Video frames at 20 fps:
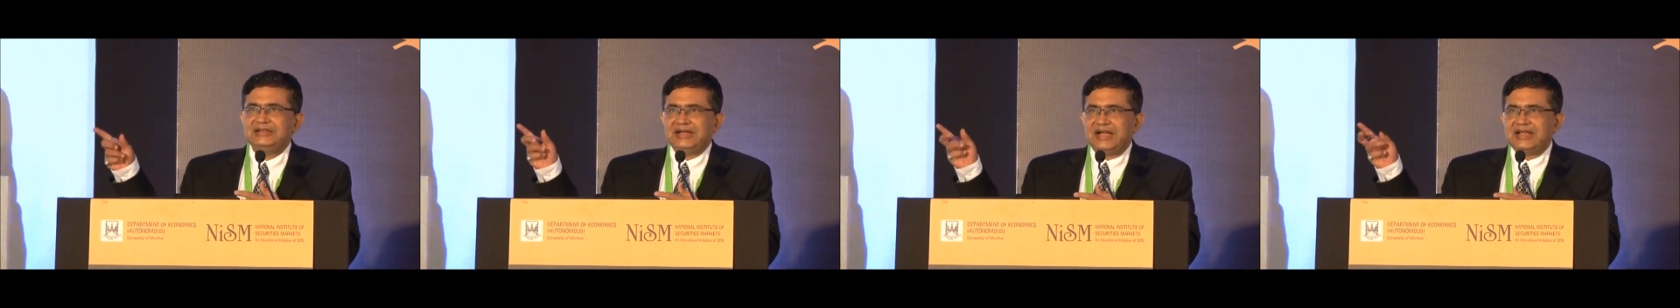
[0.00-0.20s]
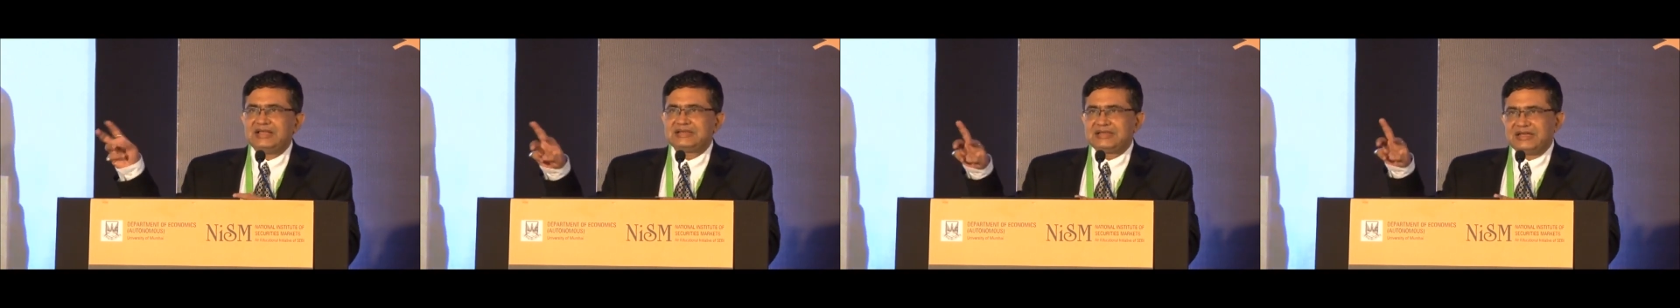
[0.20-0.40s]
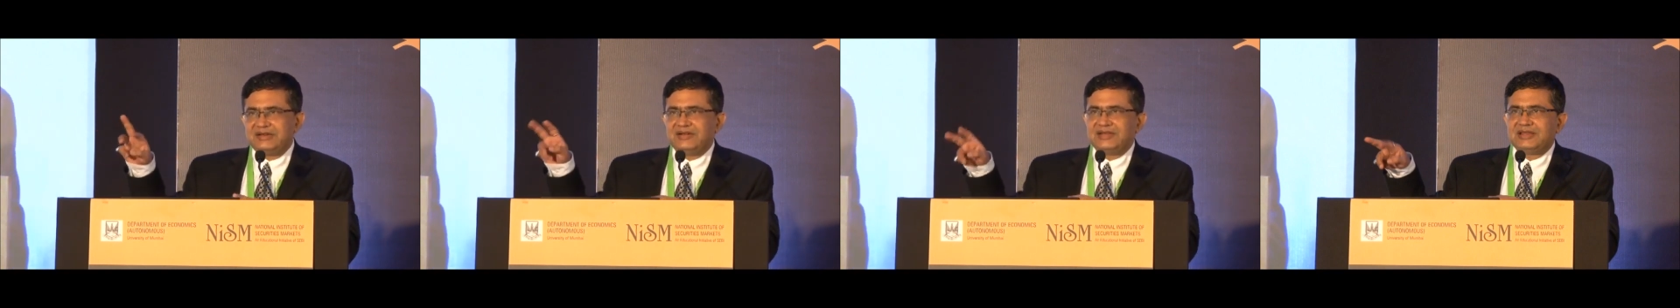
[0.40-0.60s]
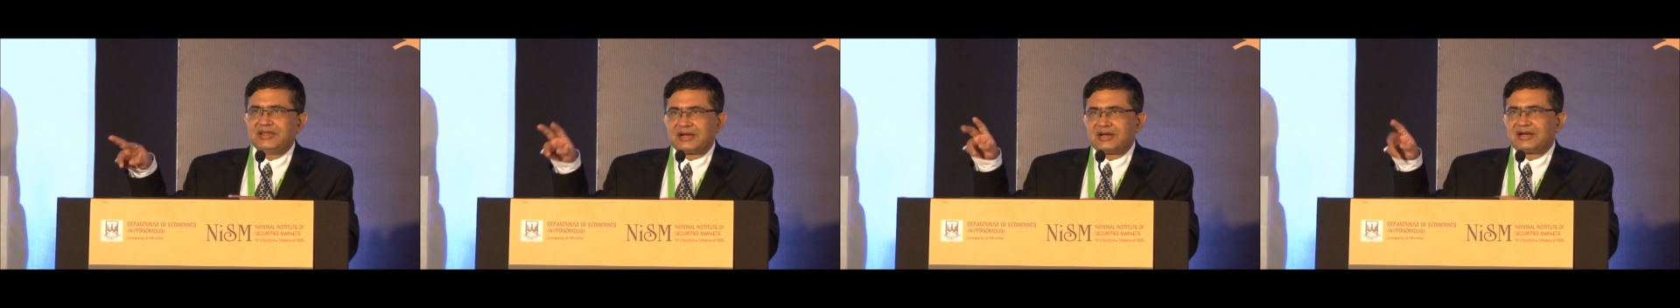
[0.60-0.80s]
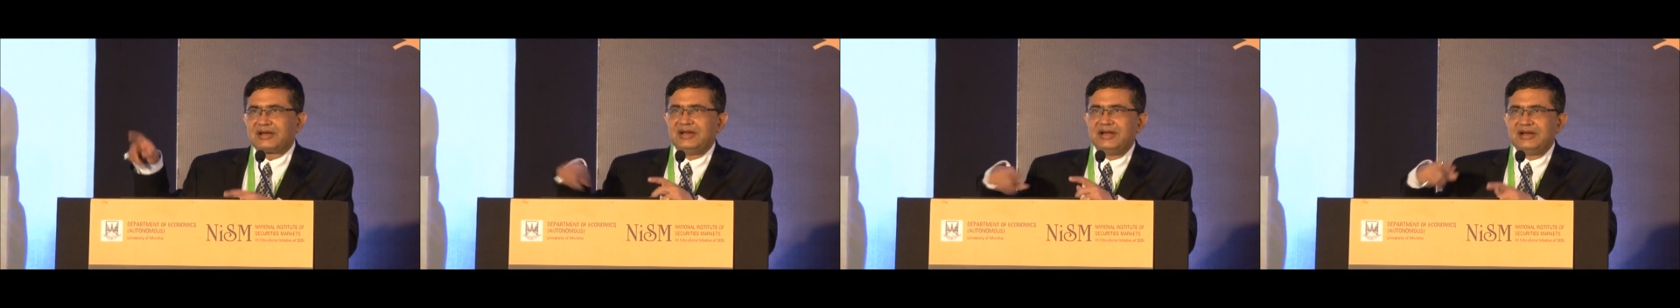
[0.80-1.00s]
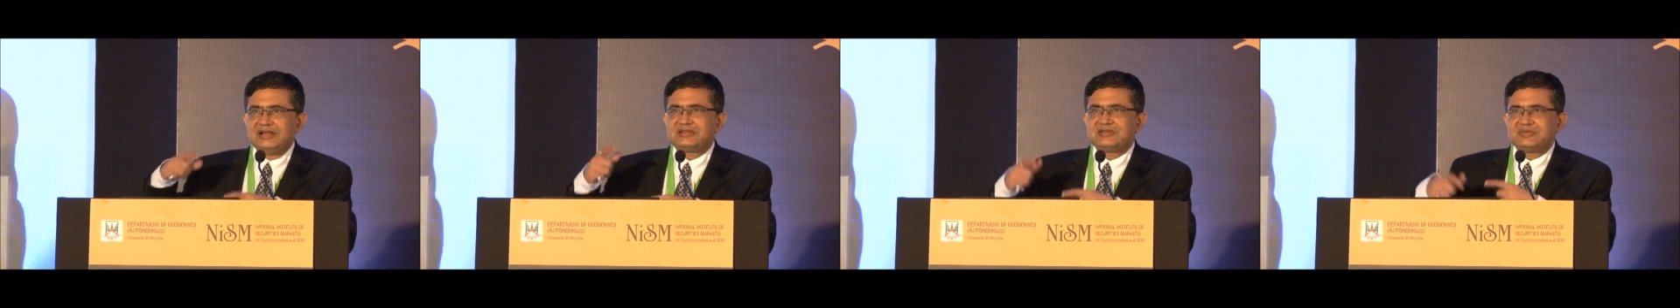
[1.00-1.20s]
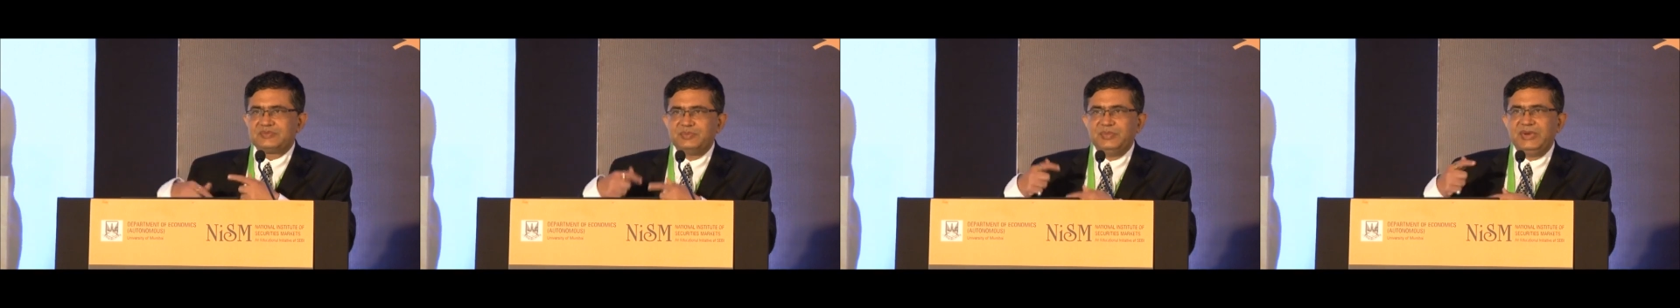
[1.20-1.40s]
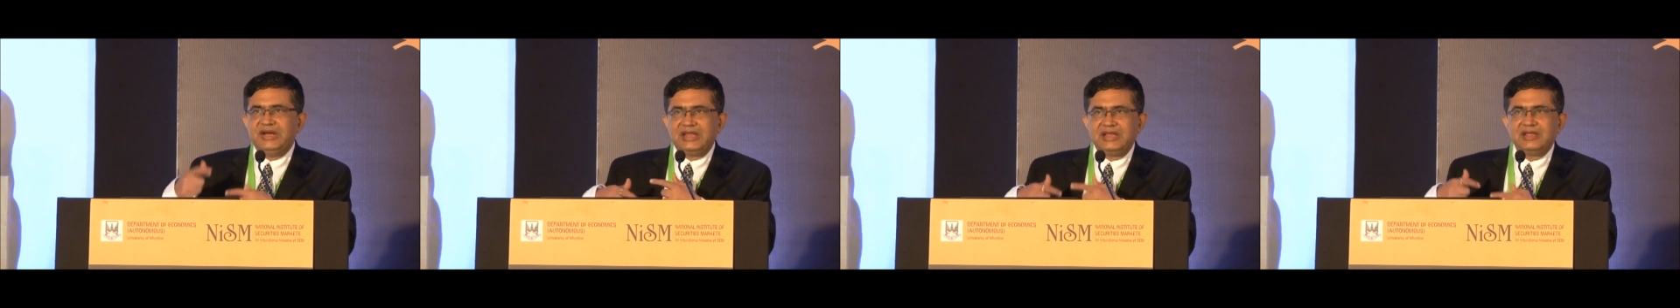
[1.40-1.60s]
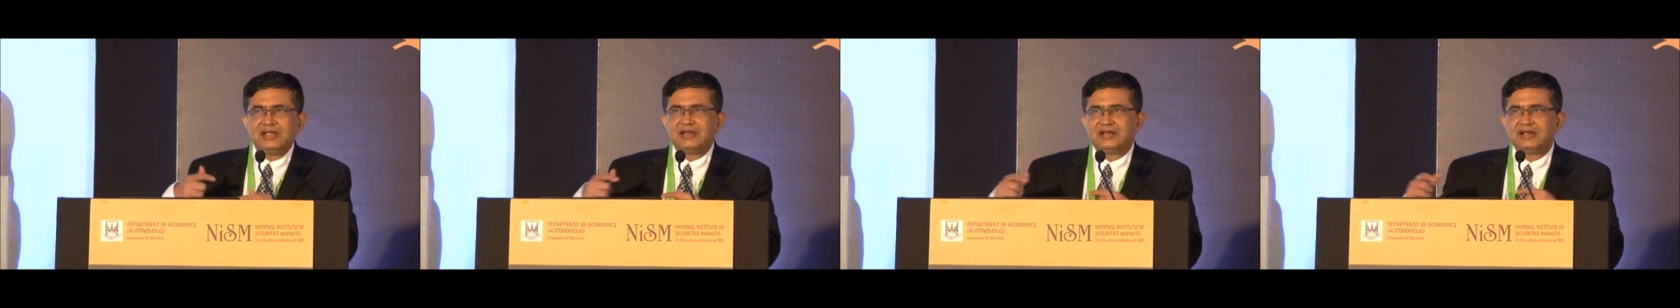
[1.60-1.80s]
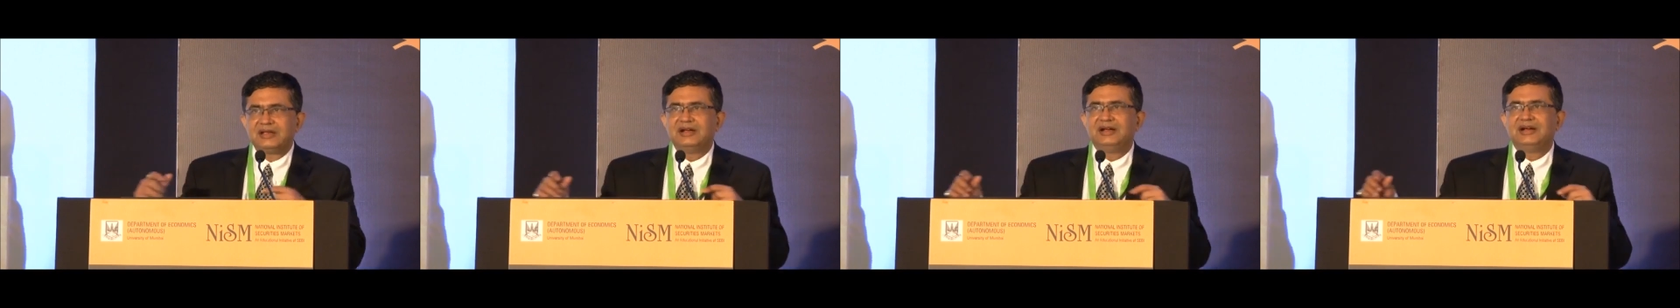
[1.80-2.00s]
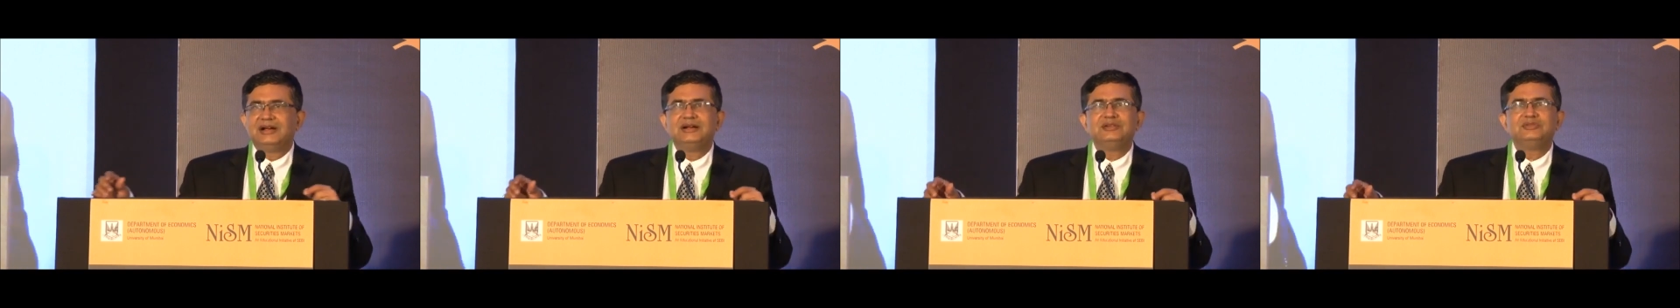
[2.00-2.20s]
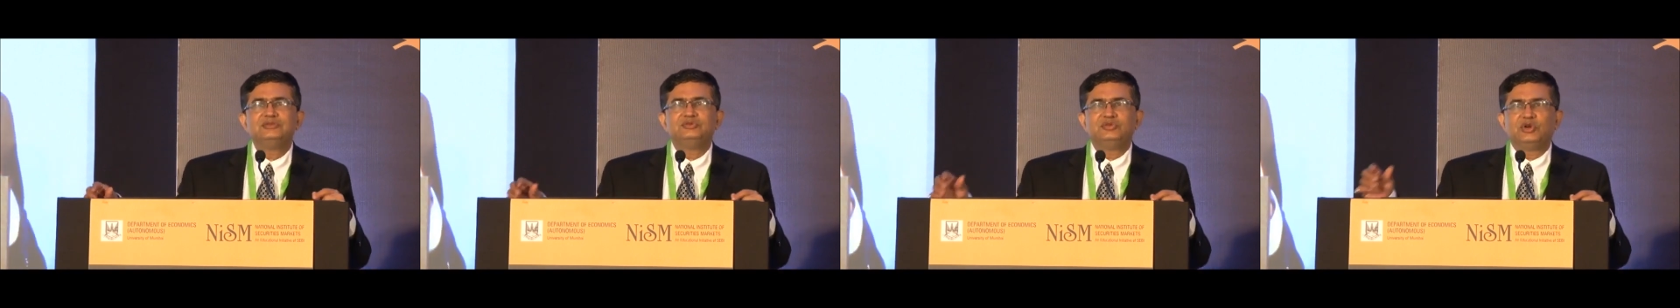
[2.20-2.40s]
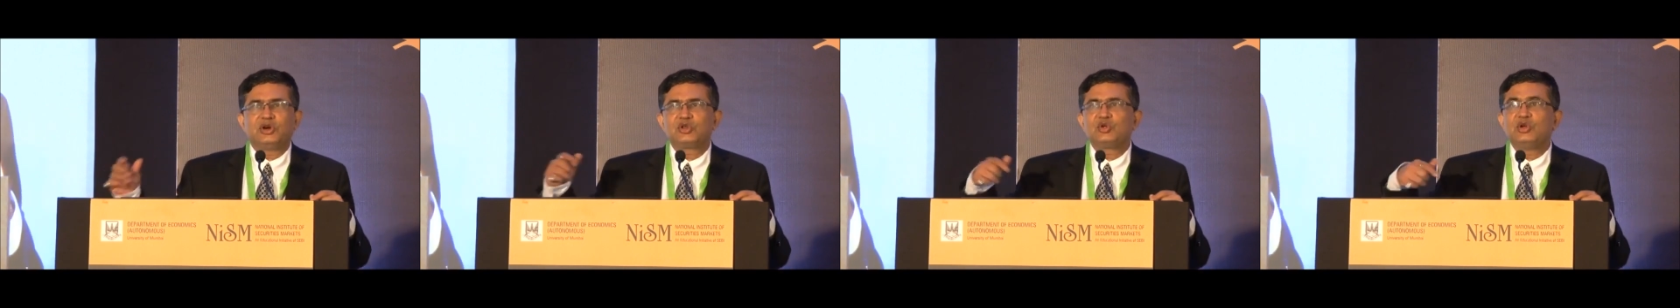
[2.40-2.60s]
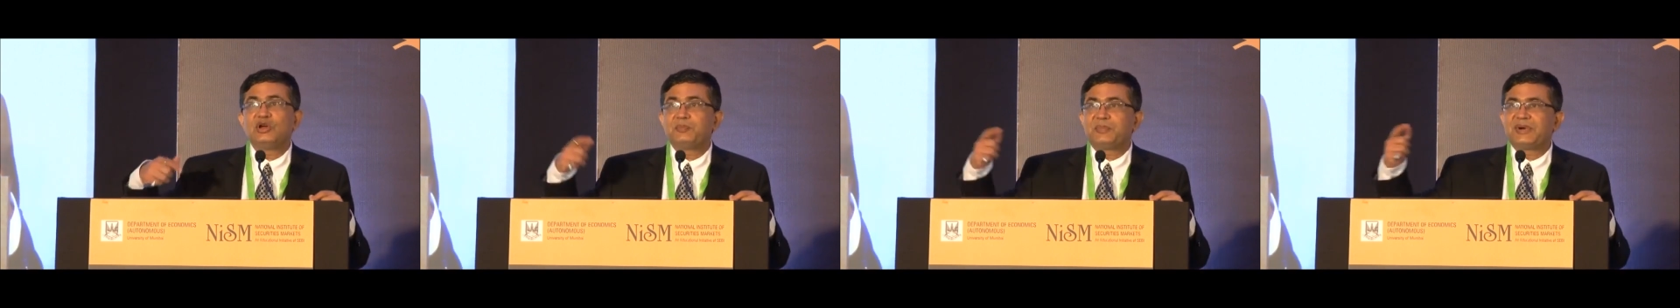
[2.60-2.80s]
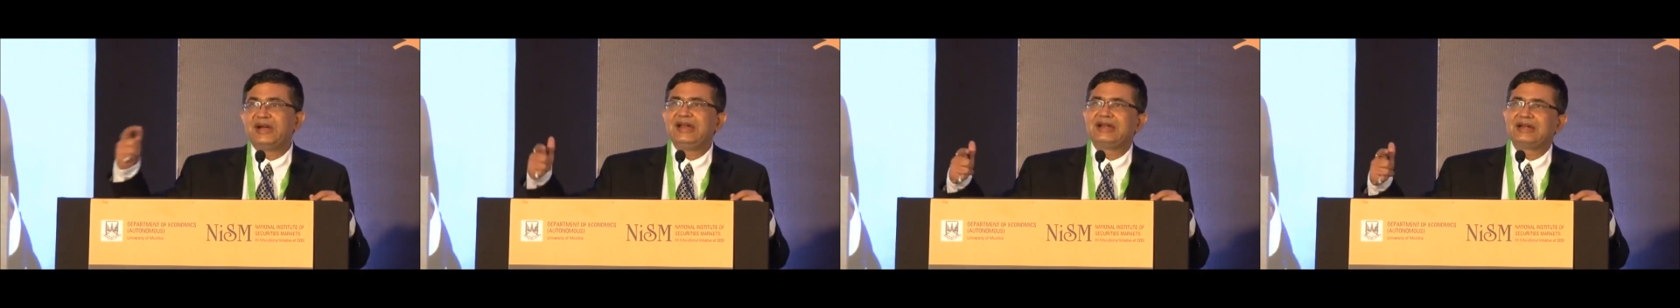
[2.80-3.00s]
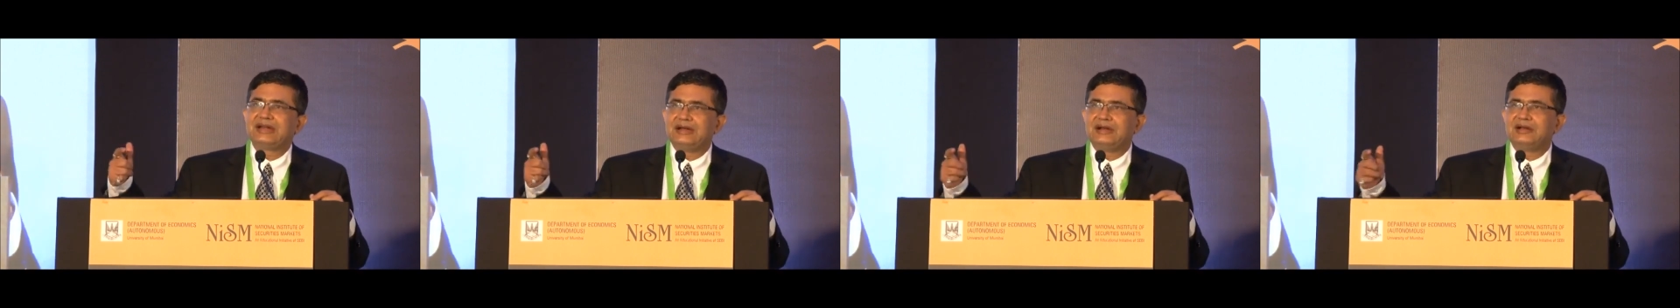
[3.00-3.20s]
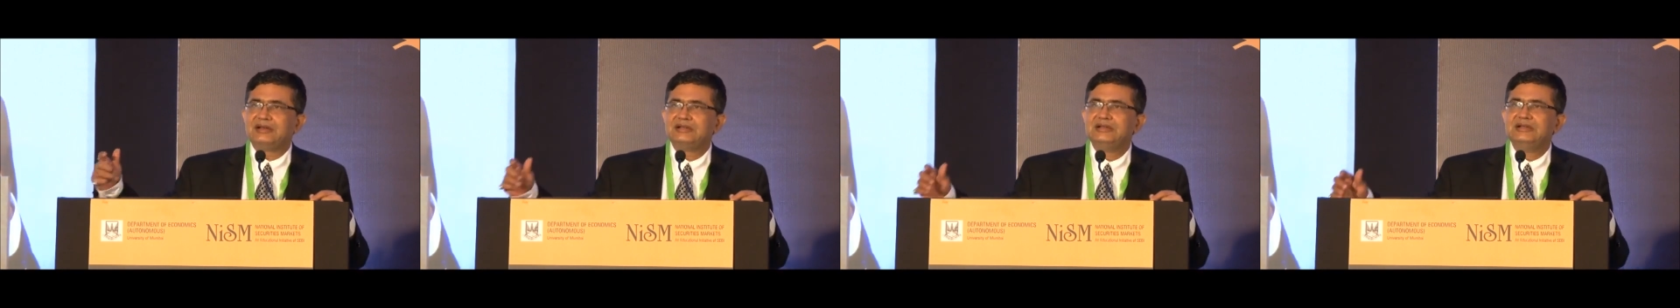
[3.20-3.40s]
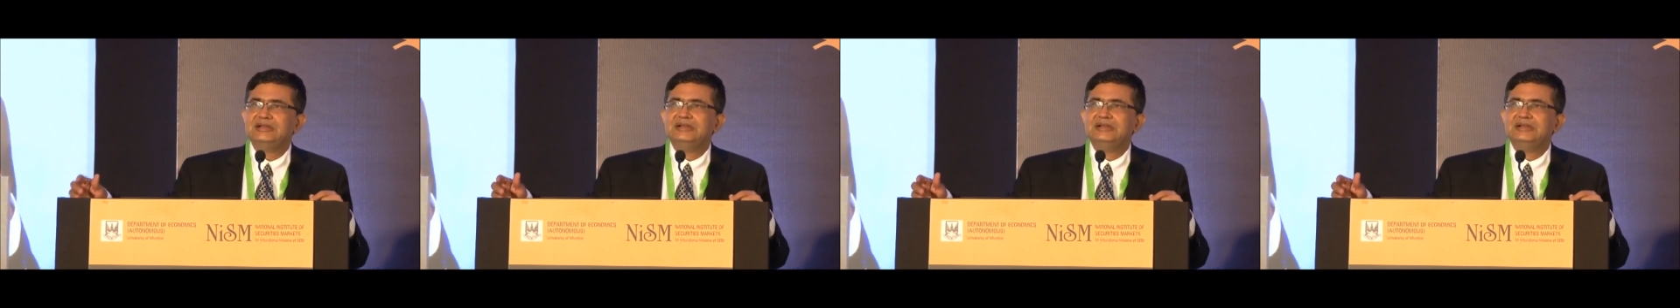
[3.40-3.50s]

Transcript: and say whether it is meeting what you have predicted.